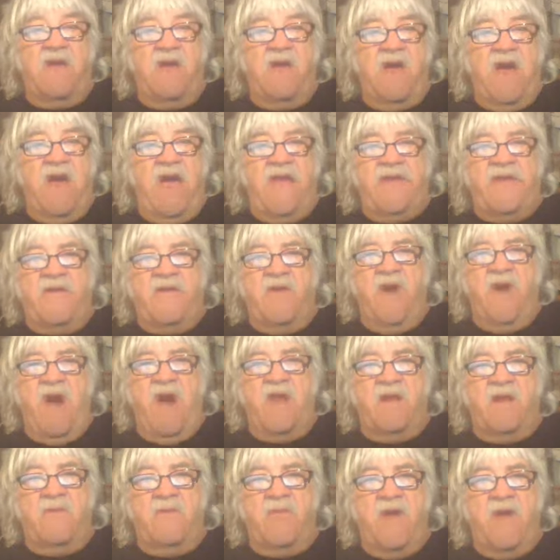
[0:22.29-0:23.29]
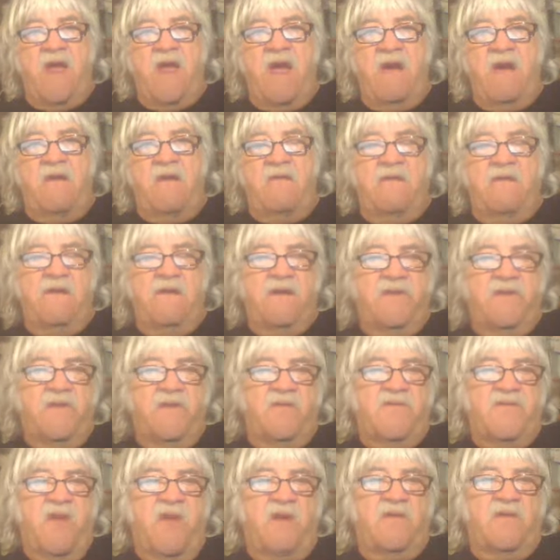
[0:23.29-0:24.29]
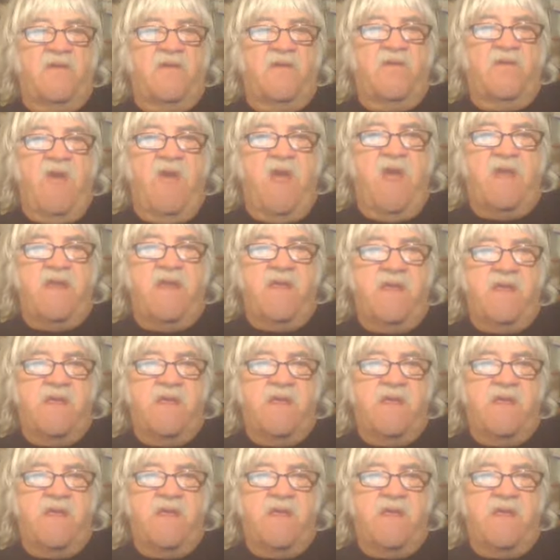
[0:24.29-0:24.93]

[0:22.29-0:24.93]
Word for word: I had no hollow brow, no dunkelgrund